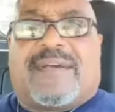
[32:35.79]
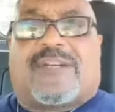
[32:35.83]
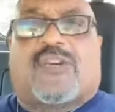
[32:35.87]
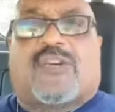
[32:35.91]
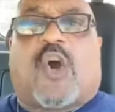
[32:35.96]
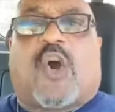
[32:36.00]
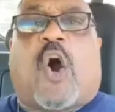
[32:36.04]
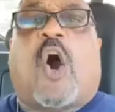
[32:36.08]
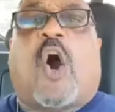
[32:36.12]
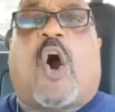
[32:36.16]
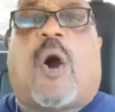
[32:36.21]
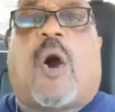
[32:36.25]

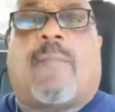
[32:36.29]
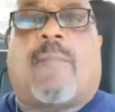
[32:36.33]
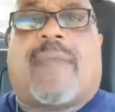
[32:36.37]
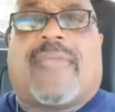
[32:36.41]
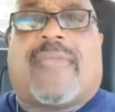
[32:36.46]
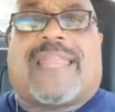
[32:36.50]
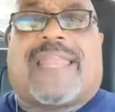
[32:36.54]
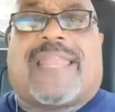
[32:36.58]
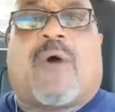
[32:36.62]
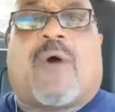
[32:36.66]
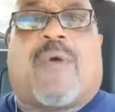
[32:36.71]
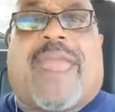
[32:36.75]
Call me
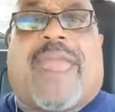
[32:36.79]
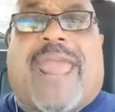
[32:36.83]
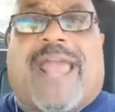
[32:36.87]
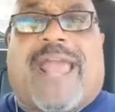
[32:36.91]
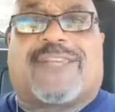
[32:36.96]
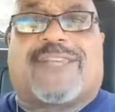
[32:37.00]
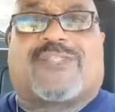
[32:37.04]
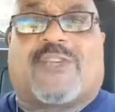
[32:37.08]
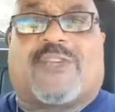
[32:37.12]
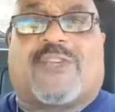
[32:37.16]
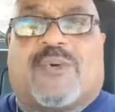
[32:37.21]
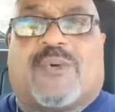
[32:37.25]
and I will
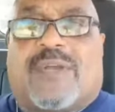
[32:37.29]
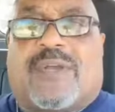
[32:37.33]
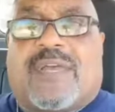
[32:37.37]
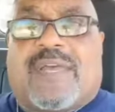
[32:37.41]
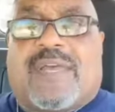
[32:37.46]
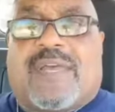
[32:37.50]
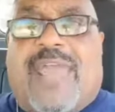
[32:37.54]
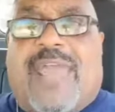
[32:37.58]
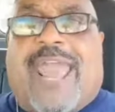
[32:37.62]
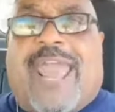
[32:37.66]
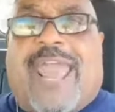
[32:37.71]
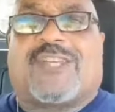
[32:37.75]
answer you
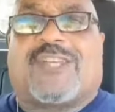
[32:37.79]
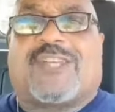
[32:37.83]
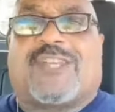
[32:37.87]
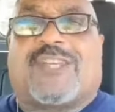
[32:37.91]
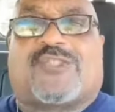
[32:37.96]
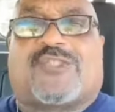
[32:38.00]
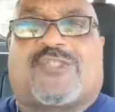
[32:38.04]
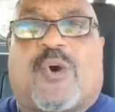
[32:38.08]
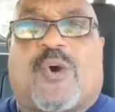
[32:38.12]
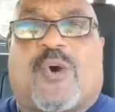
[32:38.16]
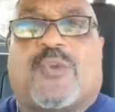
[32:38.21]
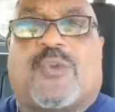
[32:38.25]
and
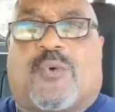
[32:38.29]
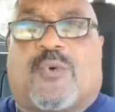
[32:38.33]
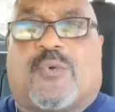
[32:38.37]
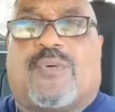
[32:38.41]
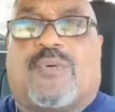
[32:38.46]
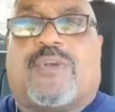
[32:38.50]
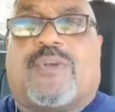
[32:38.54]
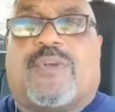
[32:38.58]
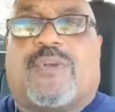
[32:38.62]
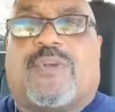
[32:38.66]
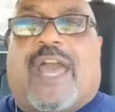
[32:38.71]
show you